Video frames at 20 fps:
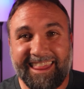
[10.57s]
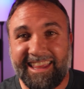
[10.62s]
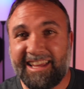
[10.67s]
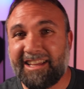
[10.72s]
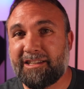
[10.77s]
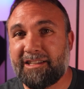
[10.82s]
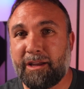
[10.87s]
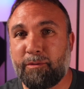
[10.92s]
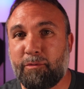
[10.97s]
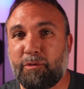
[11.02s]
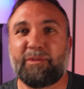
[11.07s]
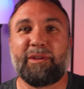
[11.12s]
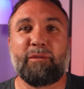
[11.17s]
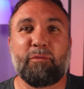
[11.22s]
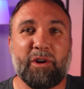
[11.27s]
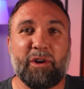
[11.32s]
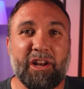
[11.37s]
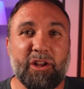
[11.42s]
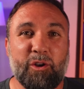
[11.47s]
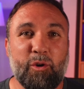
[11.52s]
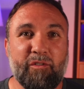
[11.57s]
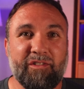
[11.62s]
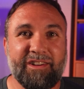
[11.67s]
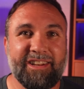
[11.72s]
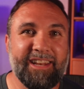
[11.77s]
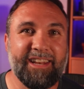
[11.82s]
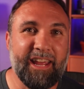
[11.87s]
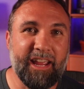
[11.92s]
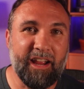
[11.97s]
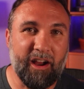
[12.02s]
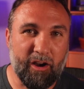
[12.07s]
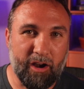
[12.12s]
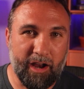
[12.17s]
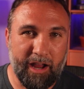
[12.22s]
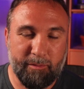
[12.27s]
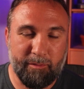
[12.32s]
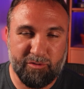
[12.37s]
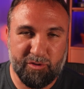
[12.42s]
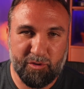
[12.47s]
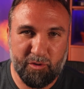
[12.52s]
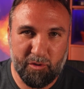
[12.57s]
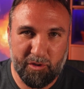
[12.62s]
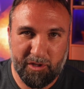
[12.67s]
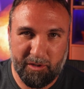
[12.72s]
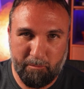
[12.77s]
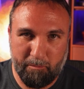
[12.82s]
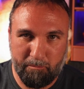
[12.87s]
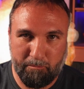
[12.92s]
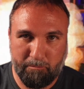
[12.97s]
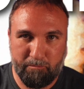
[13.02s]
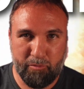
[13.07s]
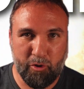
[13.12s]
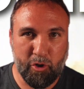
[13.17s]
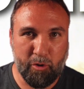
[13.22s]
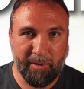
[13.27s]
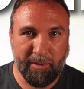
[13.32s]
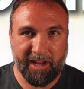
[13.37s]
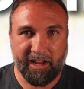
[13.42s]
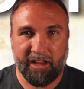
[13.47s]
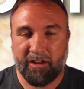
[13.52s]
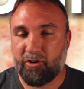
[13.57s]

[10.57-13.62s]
These suburbs that we're going to go over today are absolutely booming,